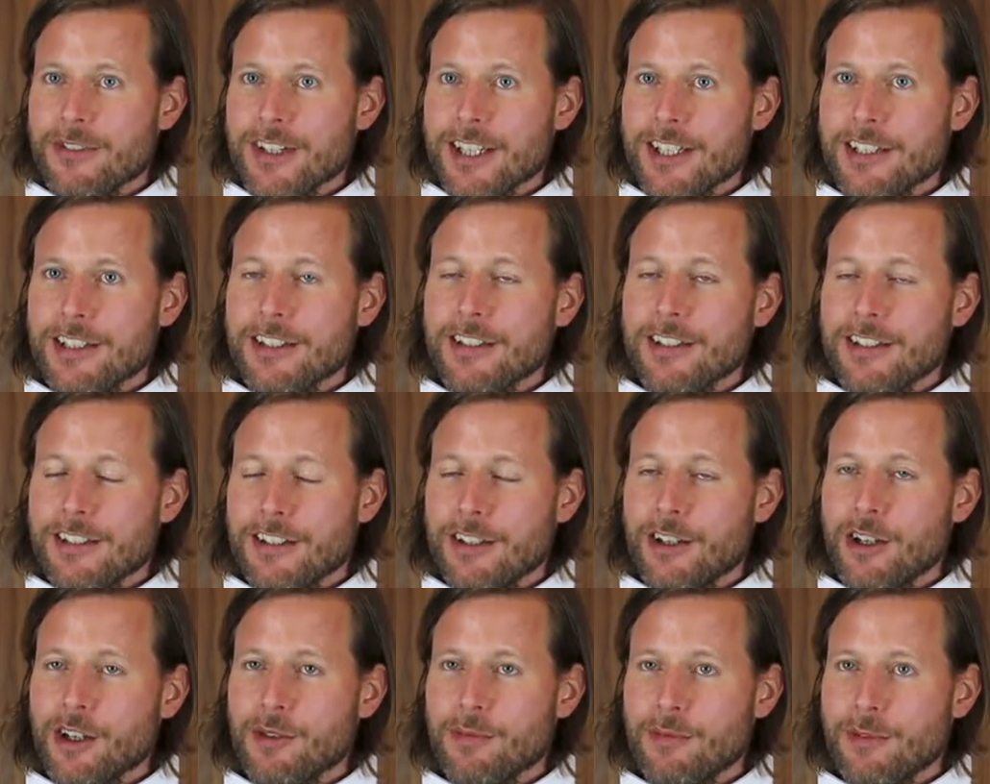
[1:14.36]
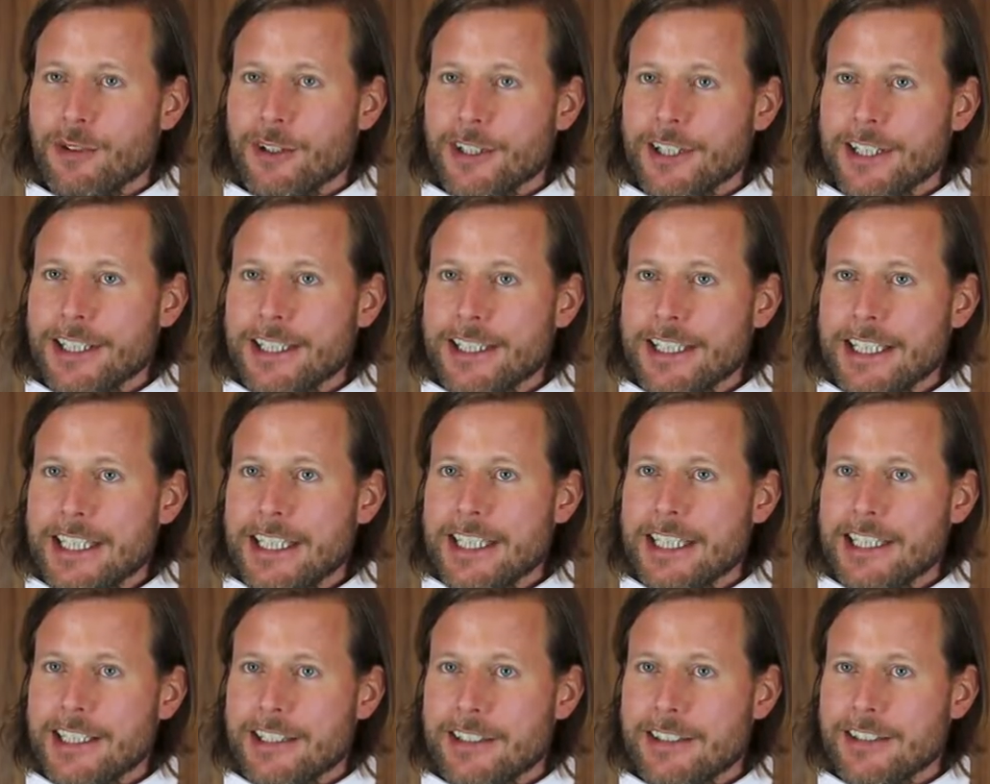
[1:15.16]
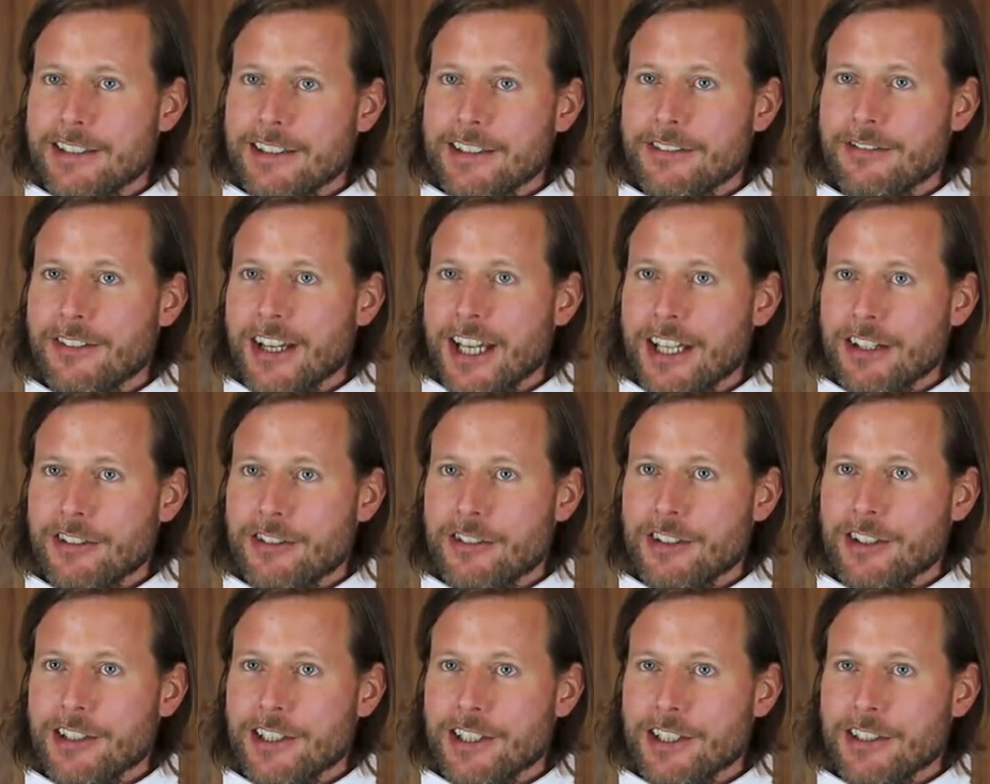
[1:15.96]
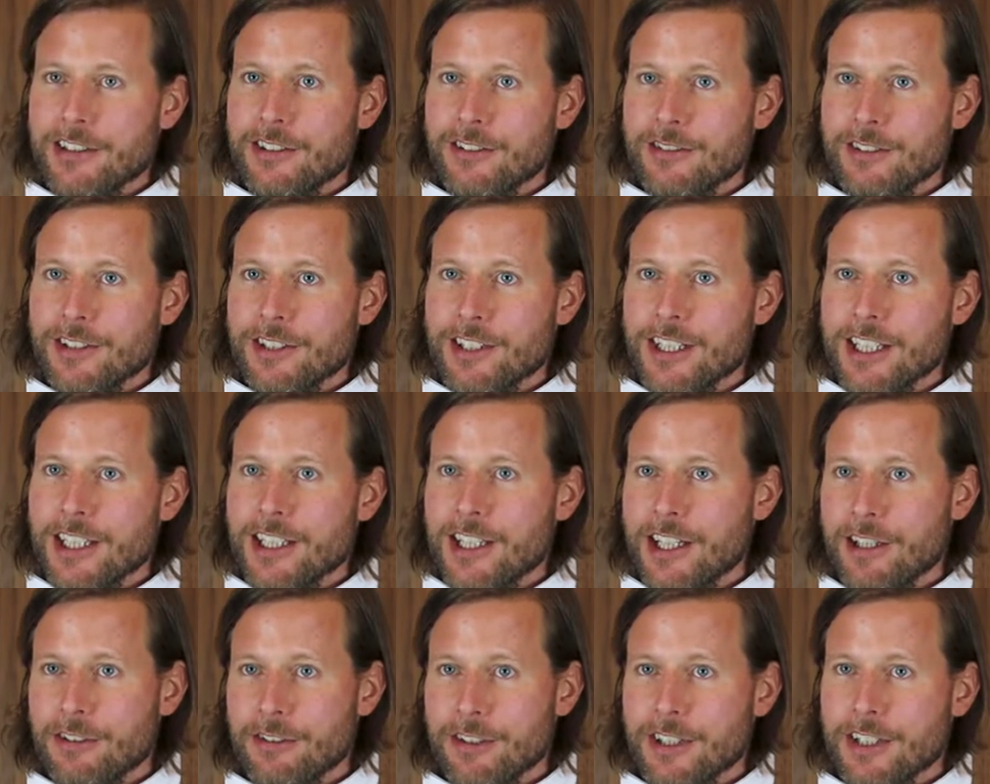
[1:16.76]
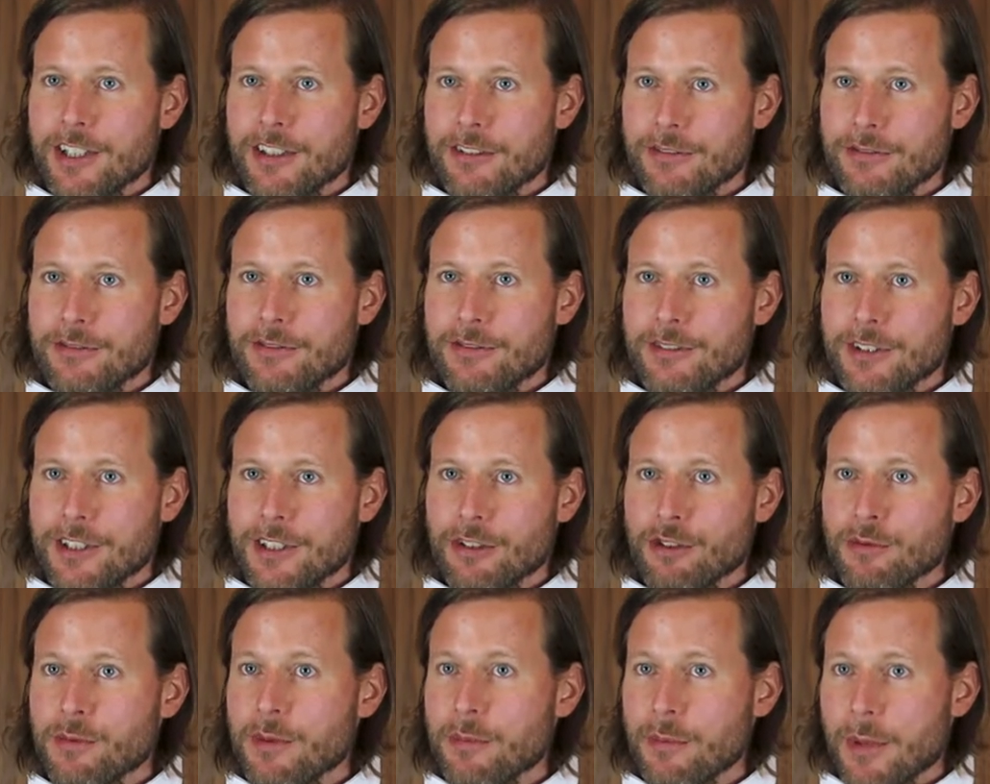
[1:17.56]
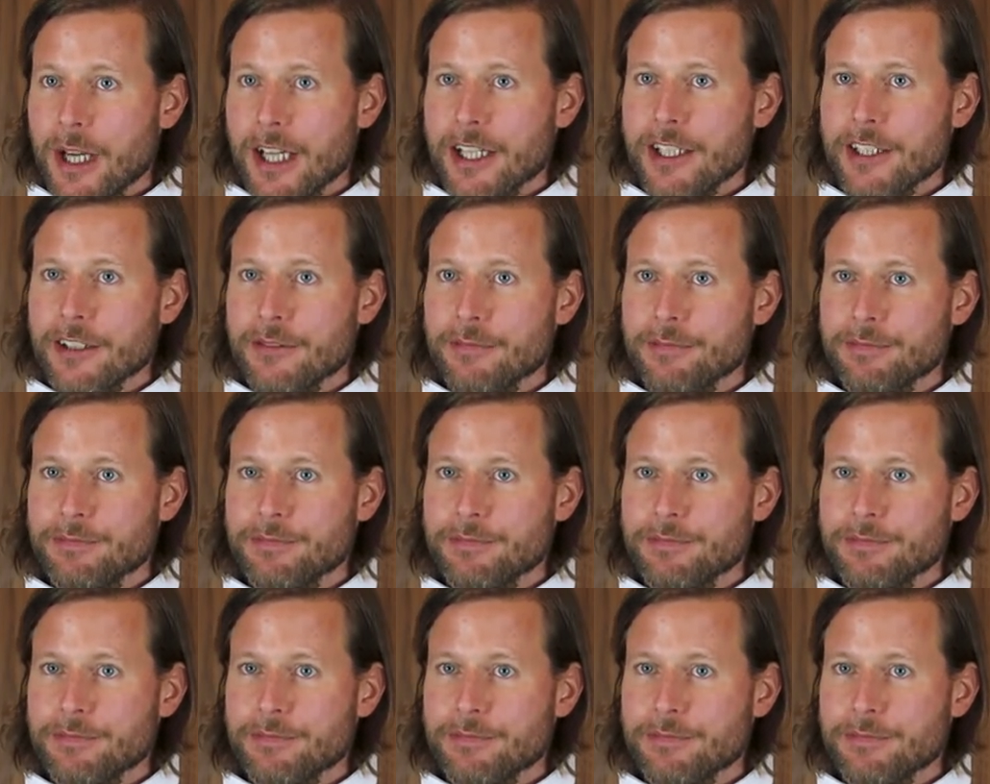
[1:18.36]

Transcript: will hopefully lead eventually to the decoding of the human mind.